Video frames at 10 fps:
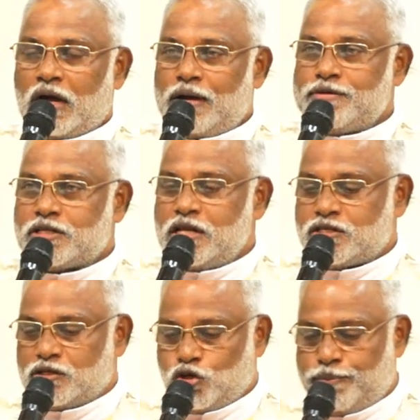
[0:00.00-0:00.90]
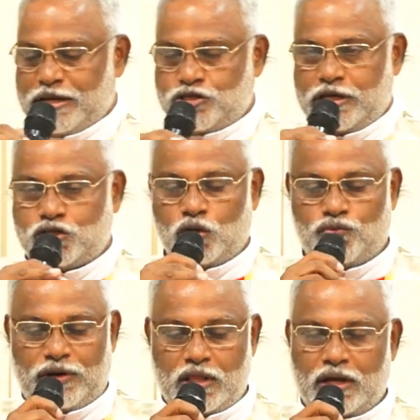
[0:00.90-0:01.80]
I was listening to a message
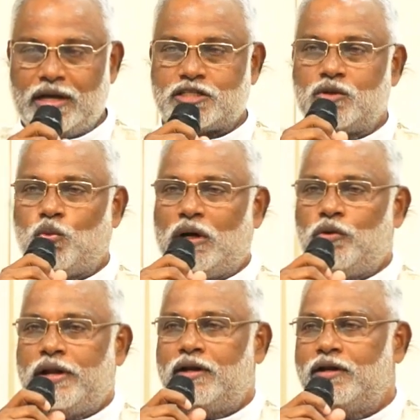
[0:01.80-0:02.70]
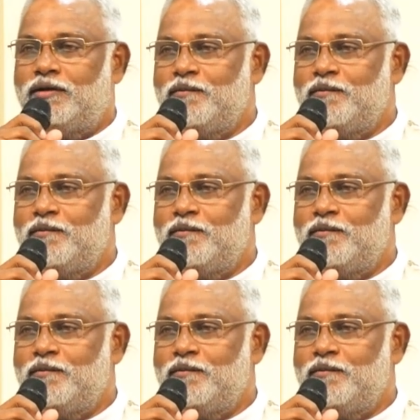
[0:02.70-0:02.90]
of Father Augustine Valuran